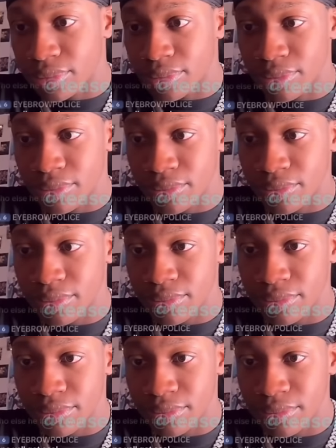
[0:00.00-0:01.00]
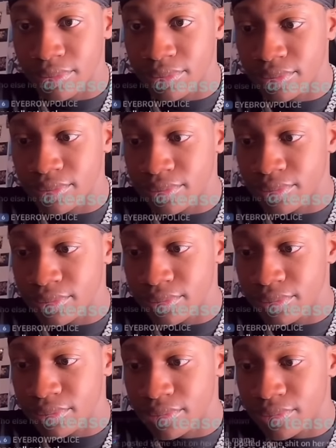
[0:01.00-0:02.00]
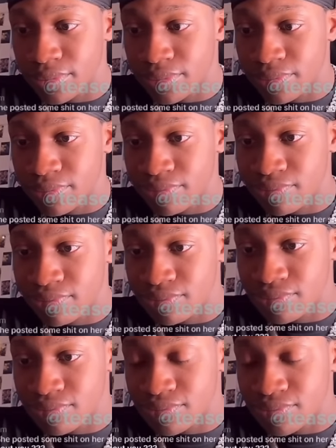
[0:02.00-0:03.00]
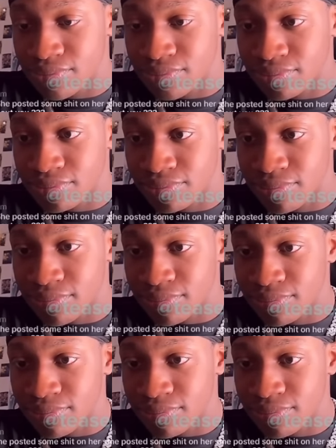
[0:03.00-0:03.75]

Nothing is said.